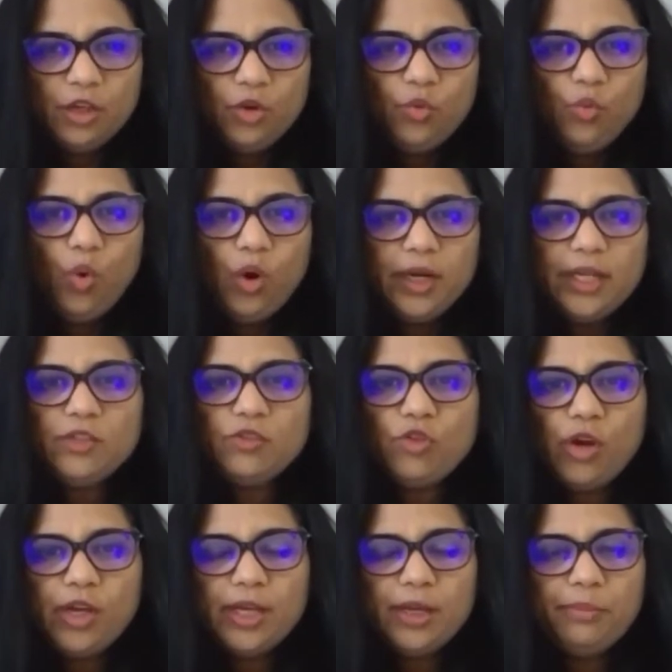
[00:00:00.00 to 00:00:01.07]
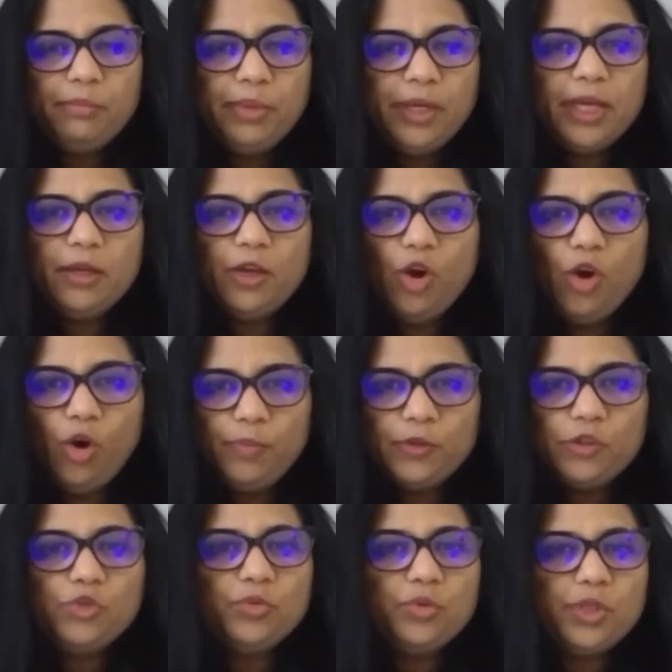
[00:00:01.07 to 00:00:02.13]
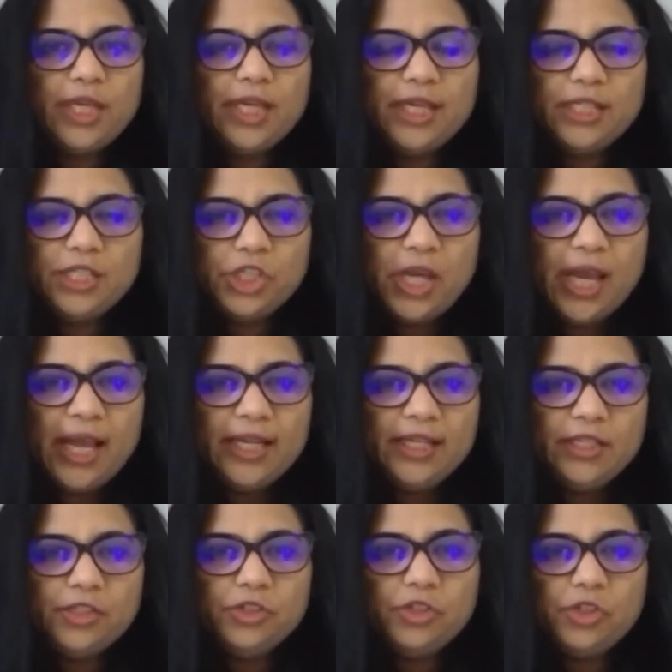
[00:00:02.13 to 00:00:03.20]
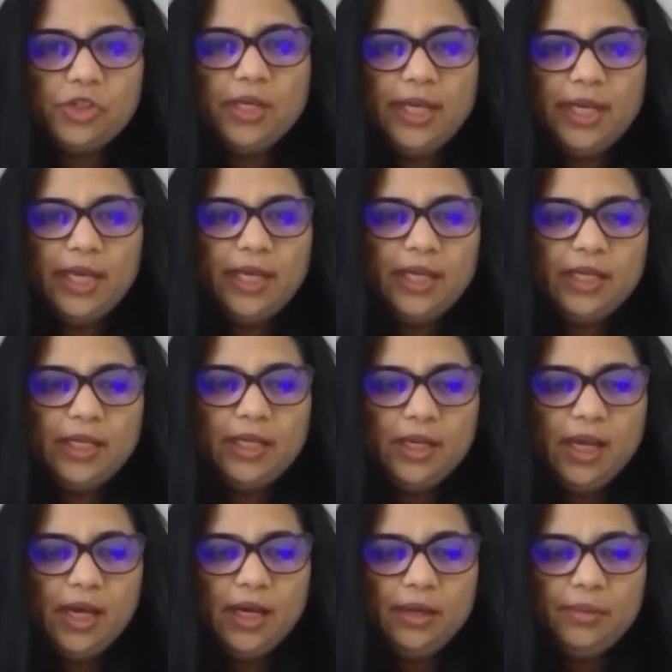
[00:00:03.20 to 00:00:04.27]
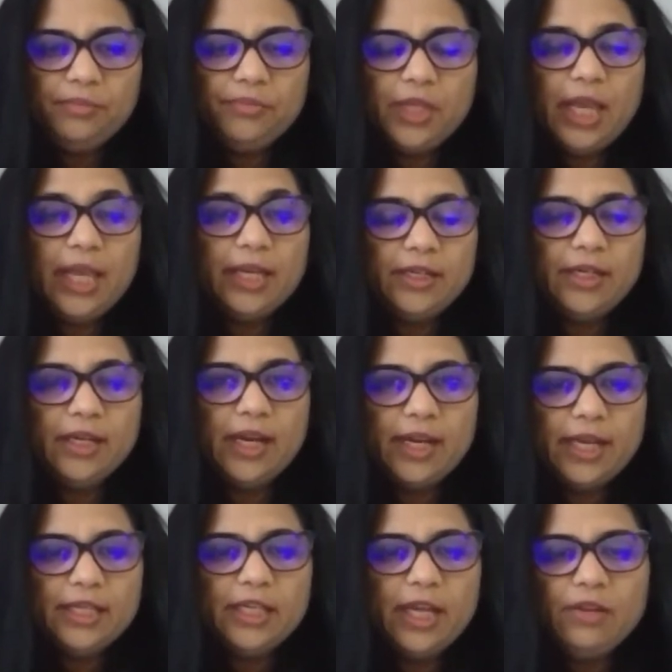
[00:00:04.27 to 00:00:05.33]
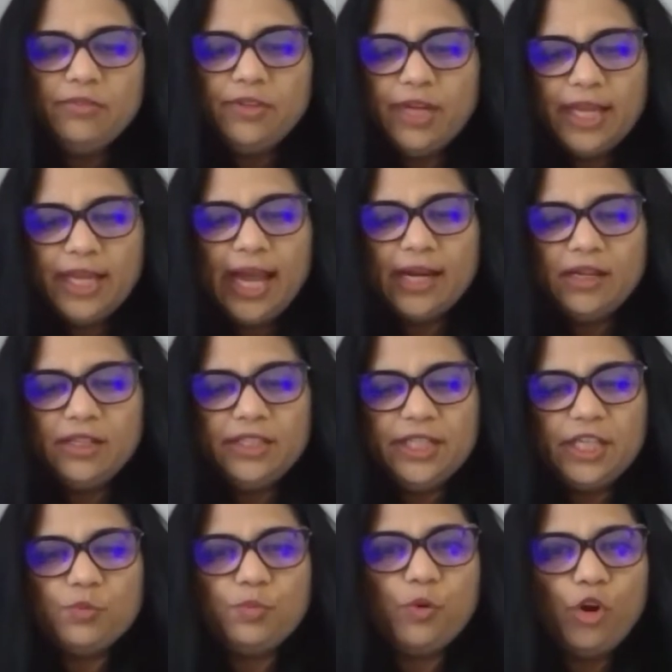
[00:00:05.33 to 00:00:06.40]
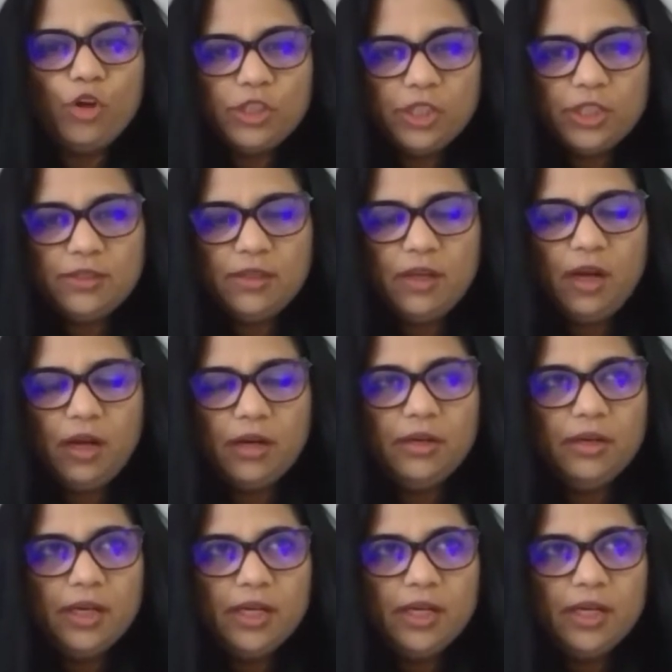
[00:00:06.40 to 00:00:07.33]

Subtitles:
what I saw a big opportunity and challenge in delivering analytics projects are,